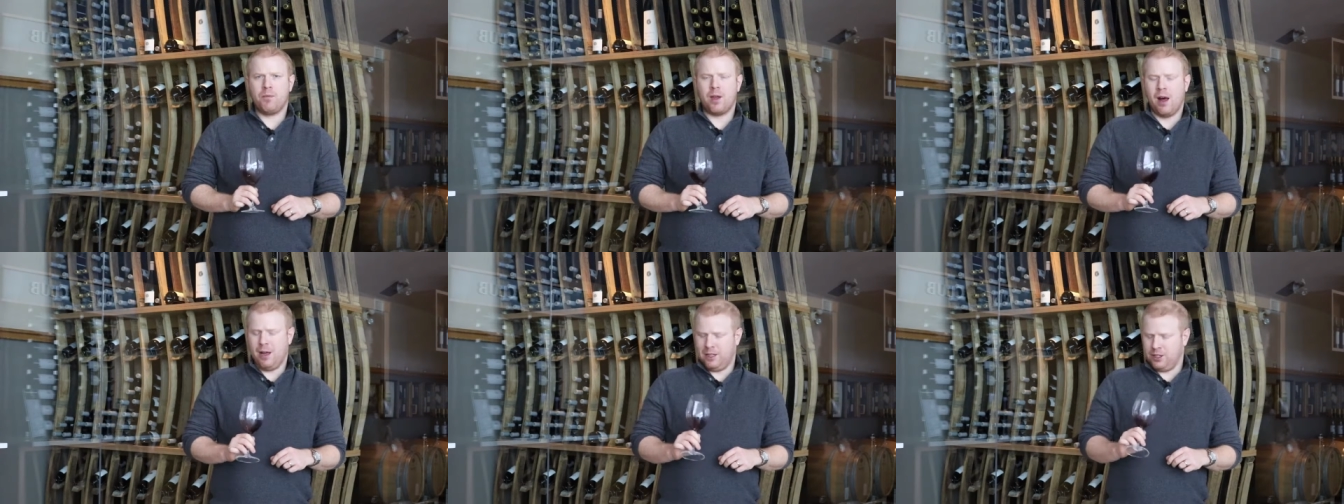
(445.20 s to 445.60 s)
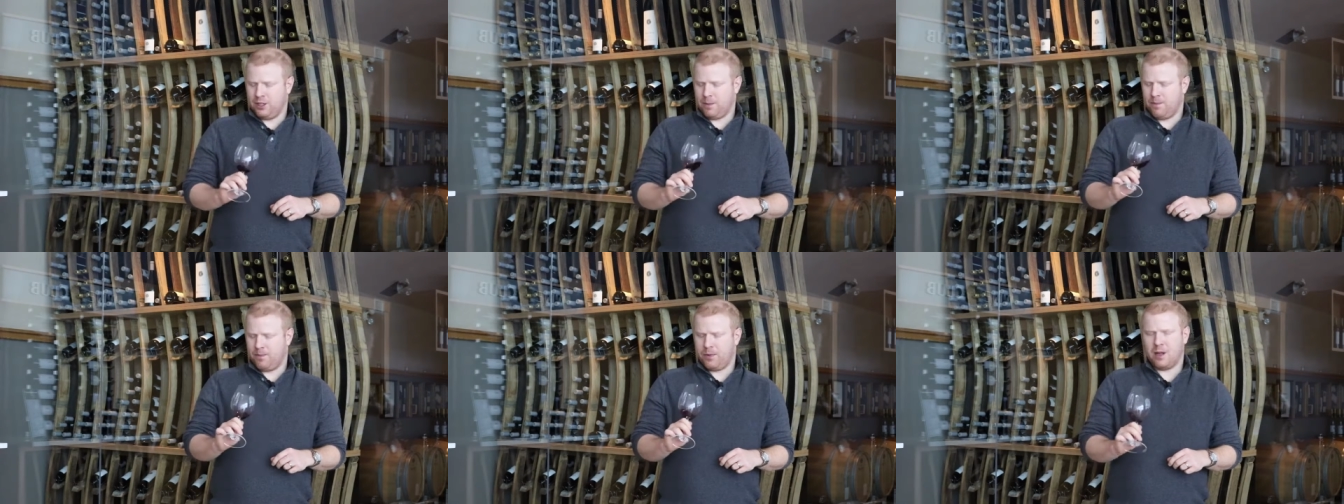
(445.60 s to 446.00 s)
Yeah,
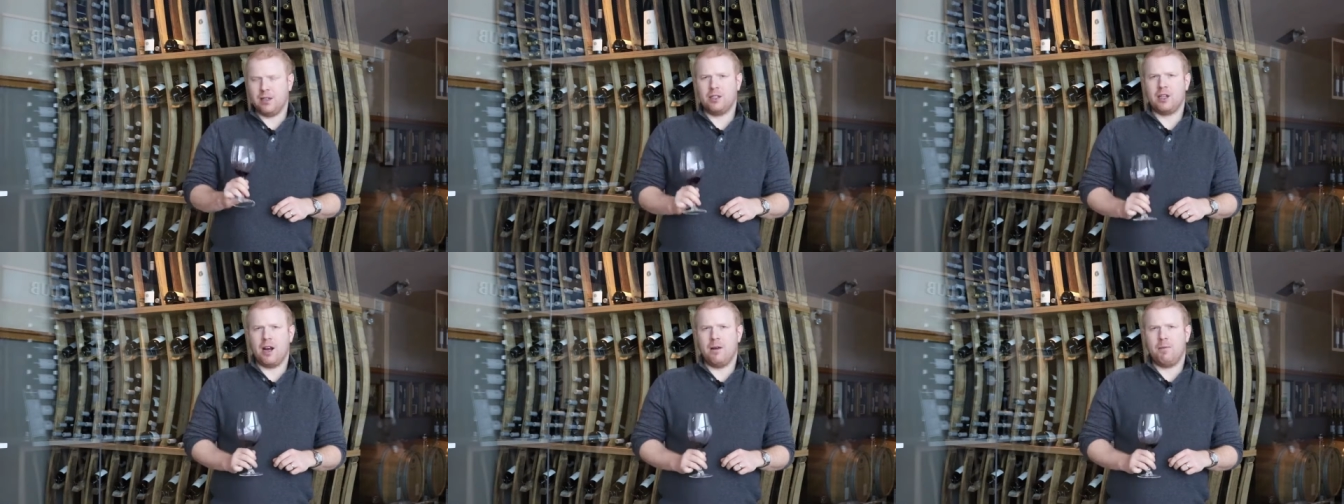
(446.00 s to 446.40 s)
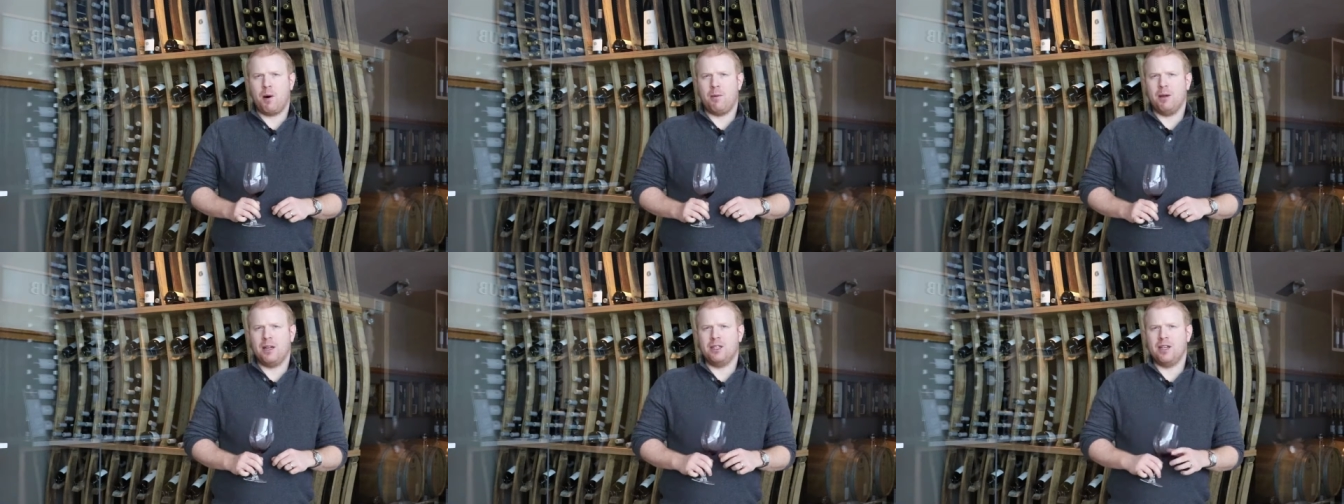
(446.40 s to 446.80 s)
that's, that's got a
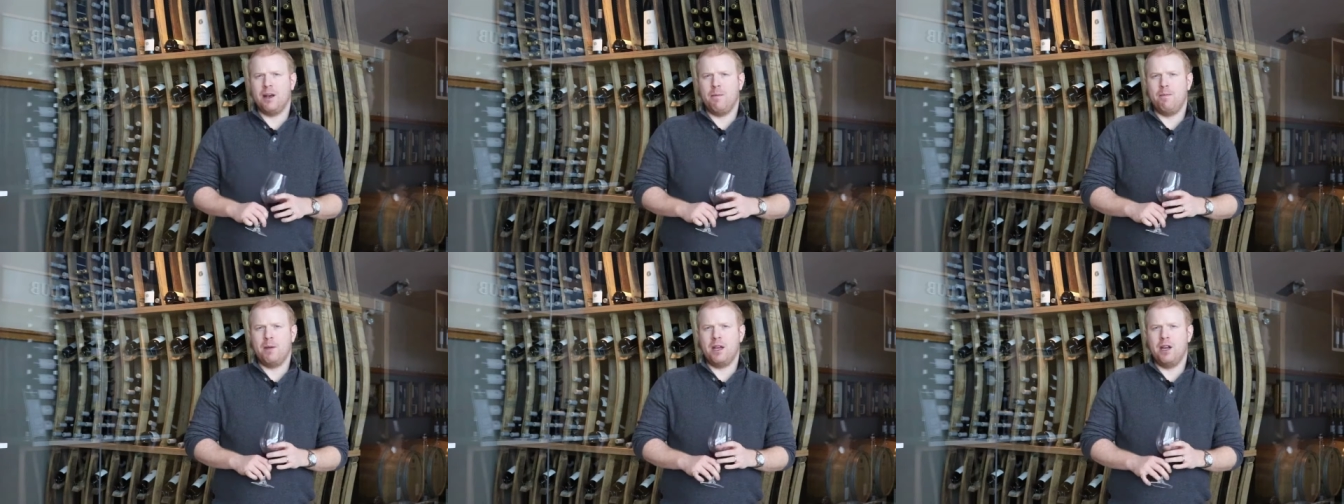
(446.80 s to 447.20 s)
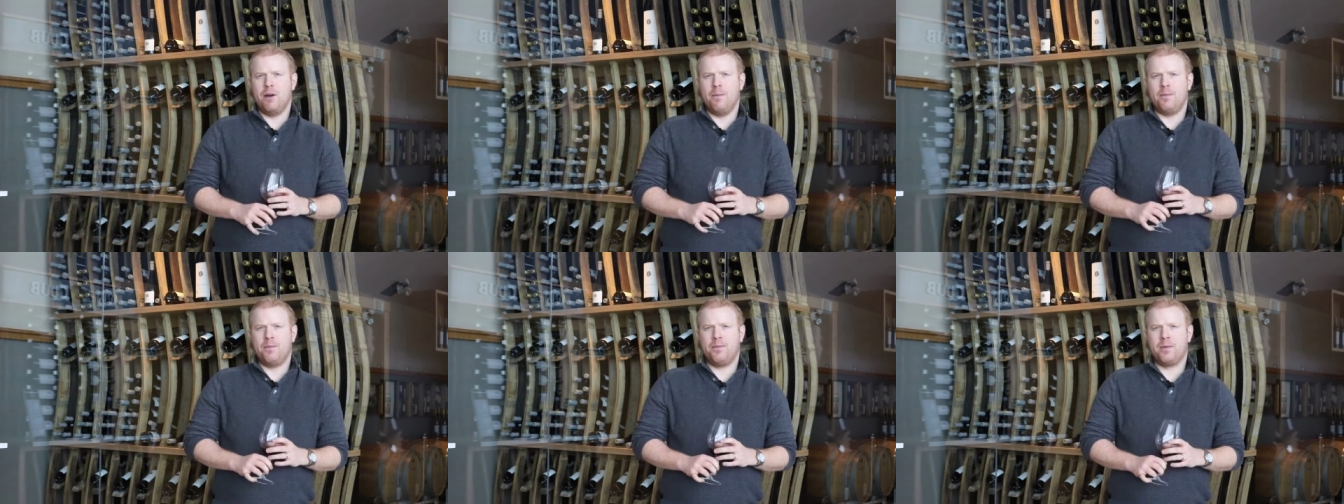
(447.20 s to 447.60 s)
probably, I'd say a
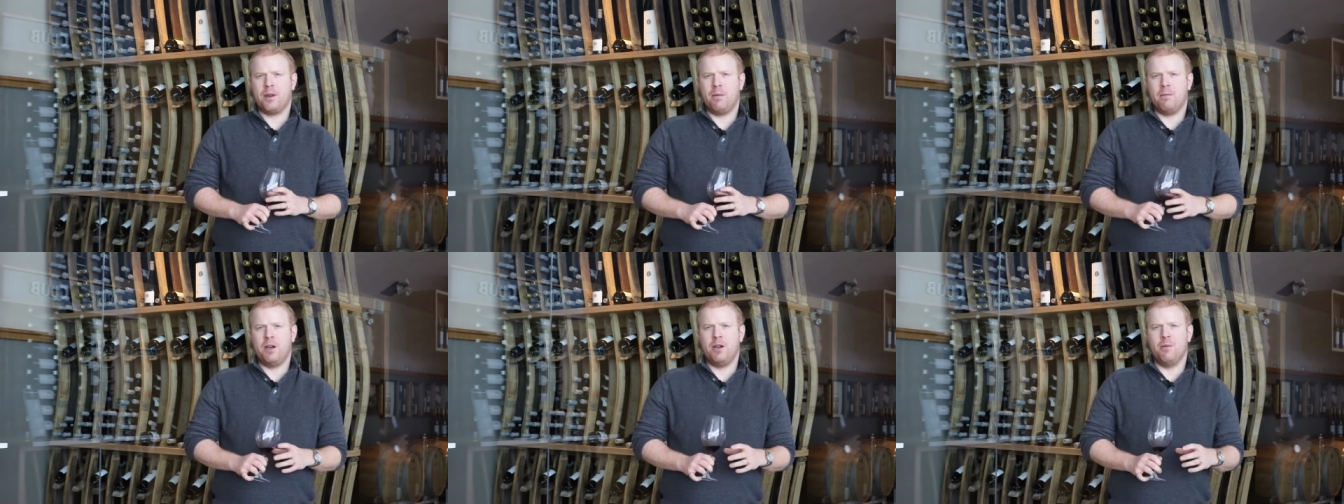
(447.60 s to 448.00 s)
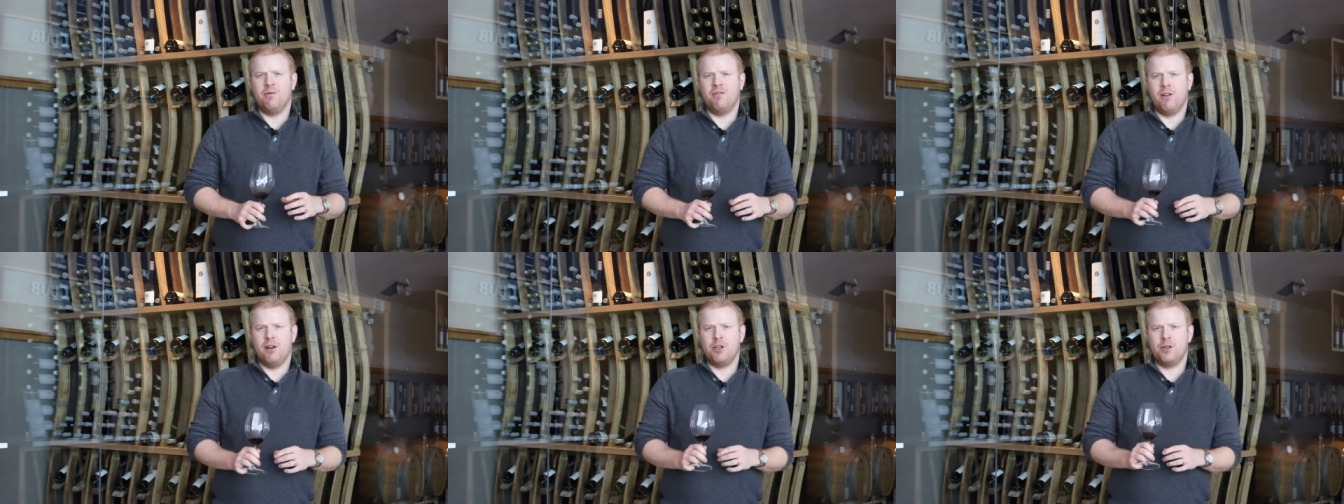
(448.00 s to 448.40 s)
medium, medium
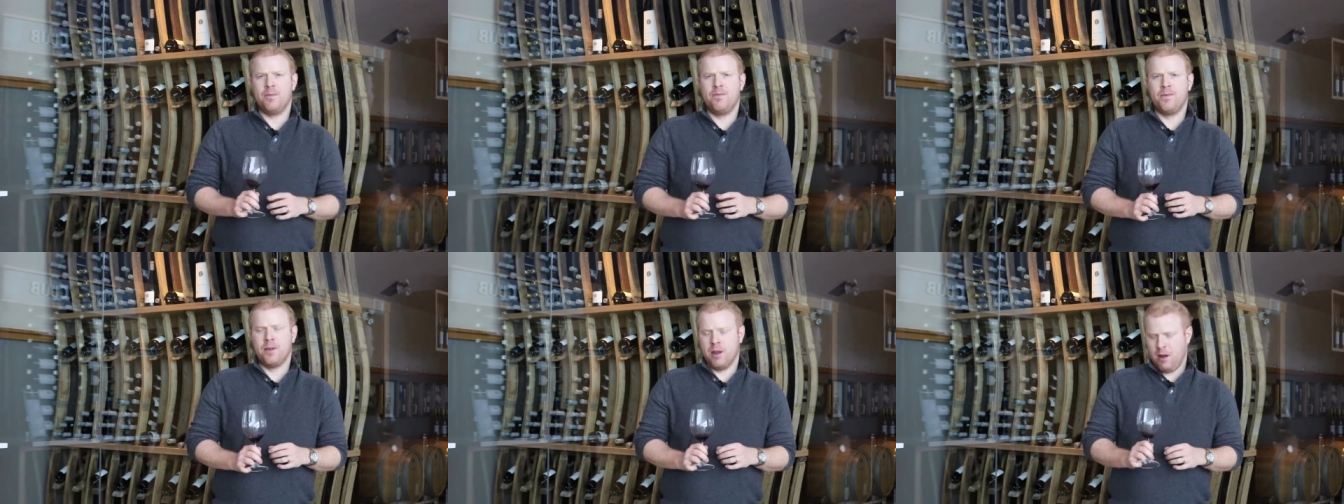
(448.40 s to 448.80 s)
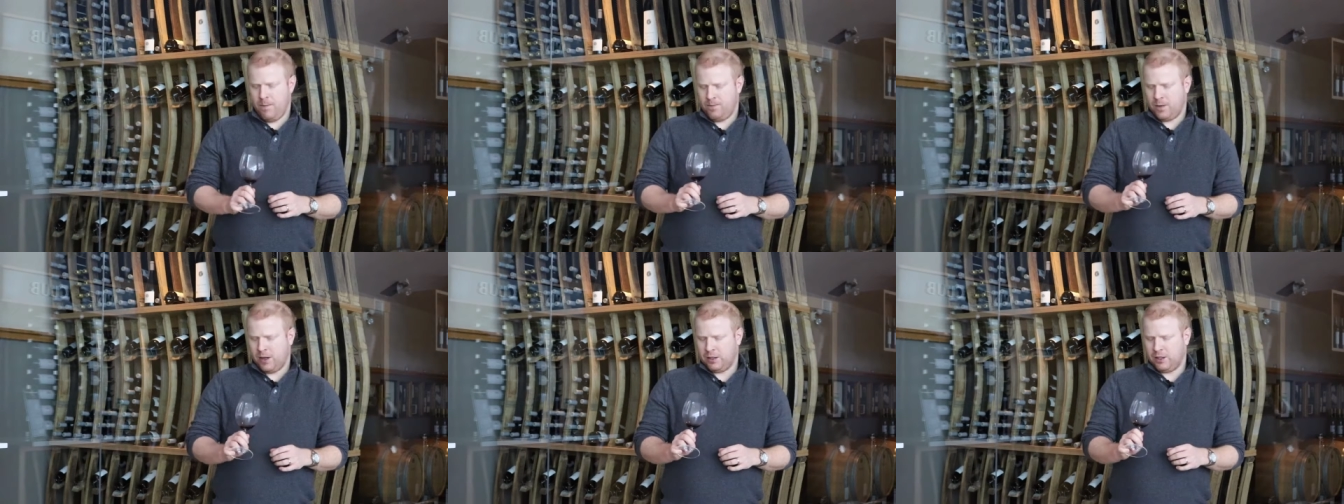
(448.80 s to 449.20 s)
finish.
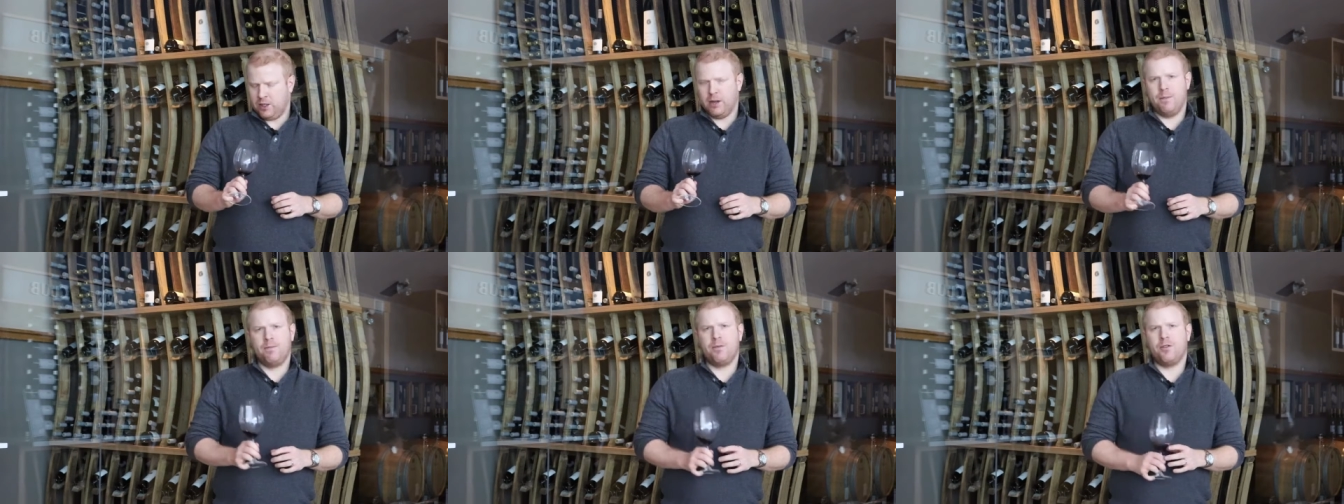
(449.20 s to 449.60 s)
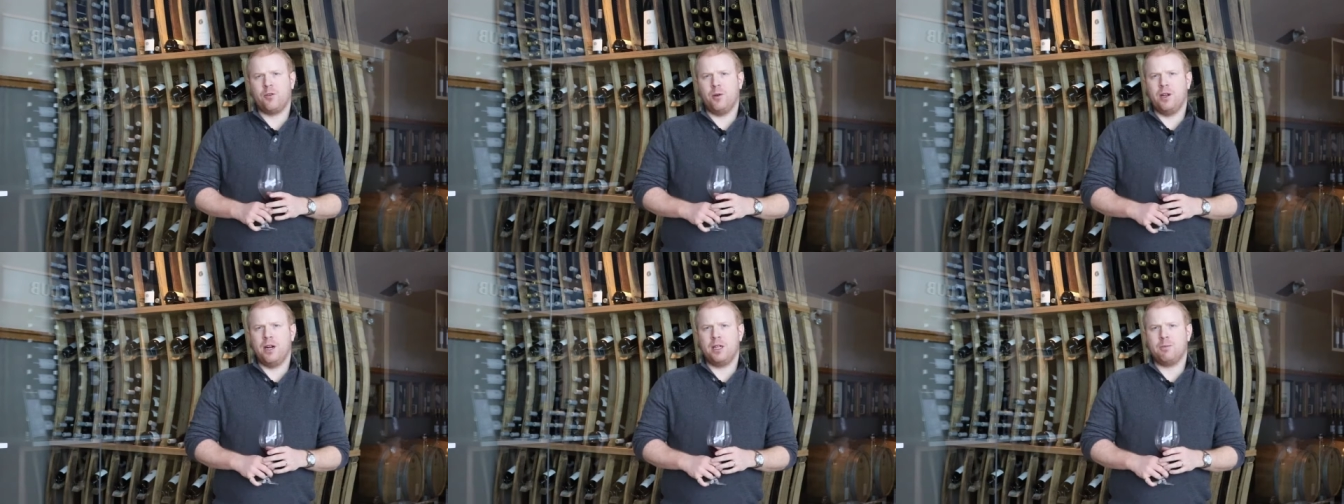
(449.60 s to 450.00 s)
That's a, uh, it's a
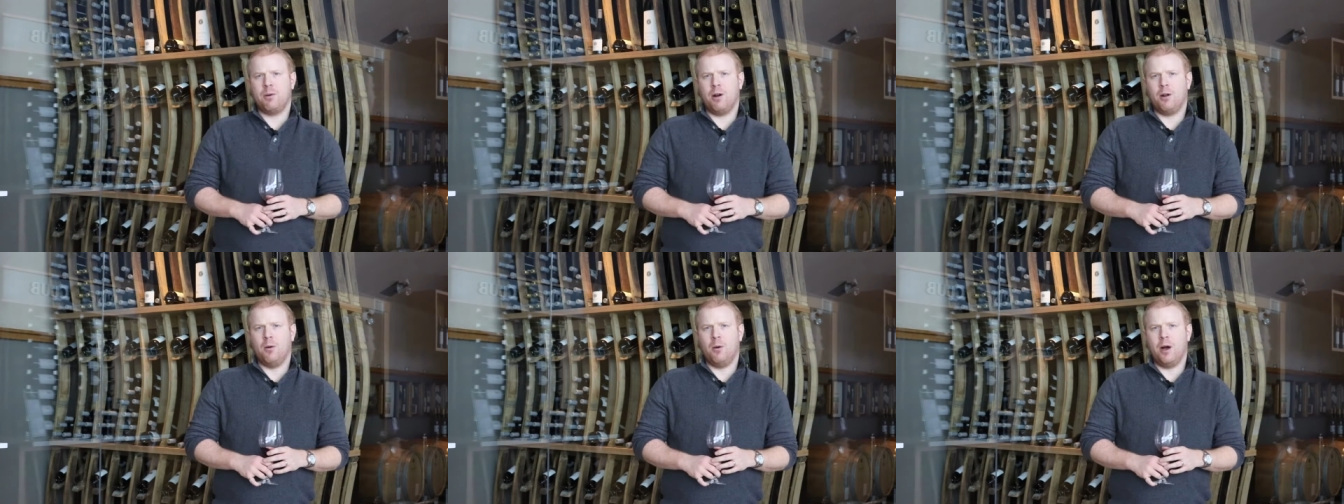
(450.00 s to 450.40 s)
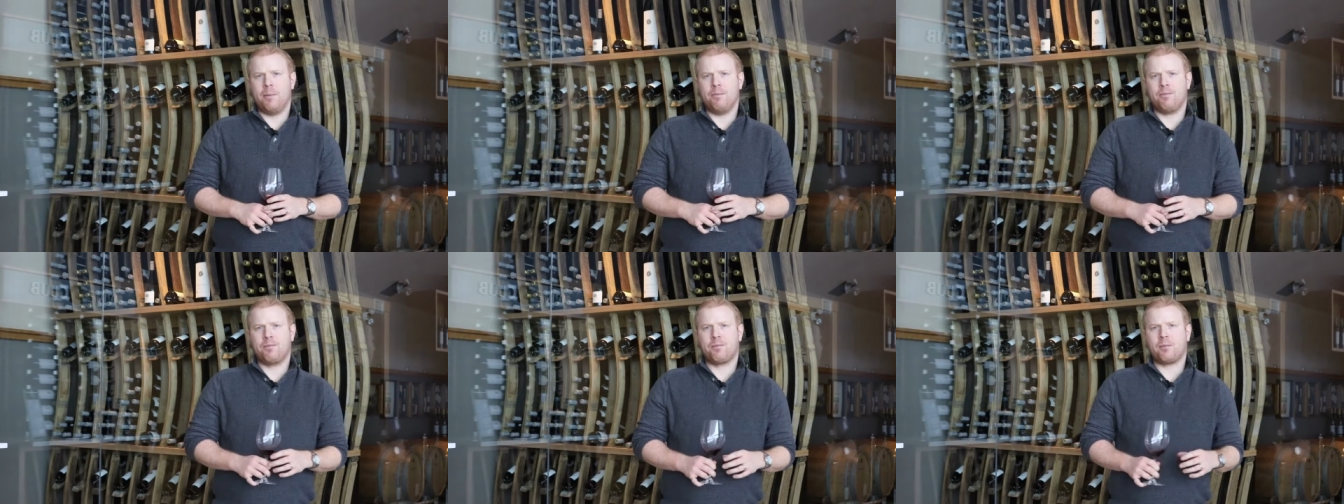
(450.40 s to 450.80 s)
really nice bottle of wine.